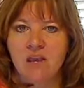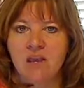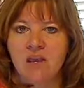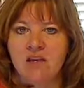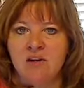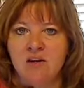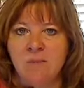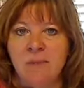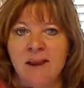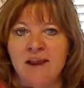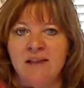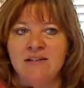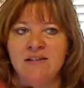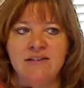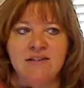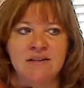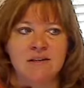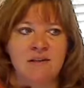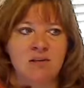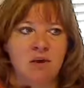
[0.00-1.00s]
And your mind
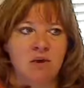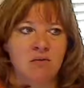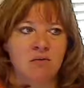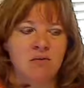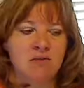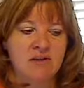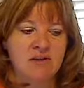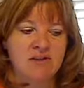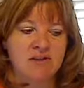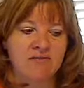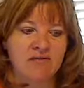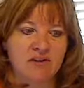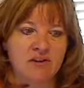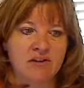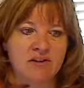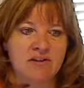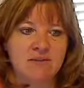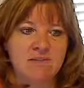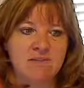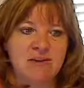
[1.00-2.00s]
doesn't know the
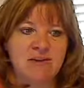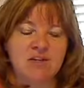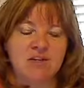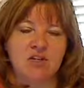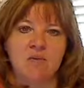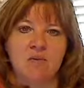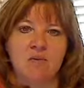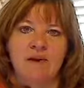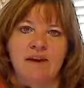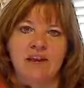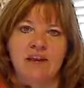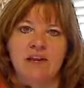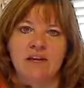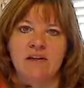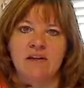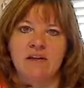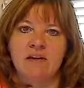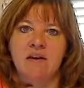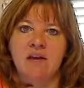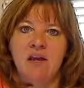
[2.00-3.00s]
difference
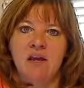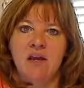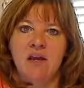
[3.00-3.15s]
between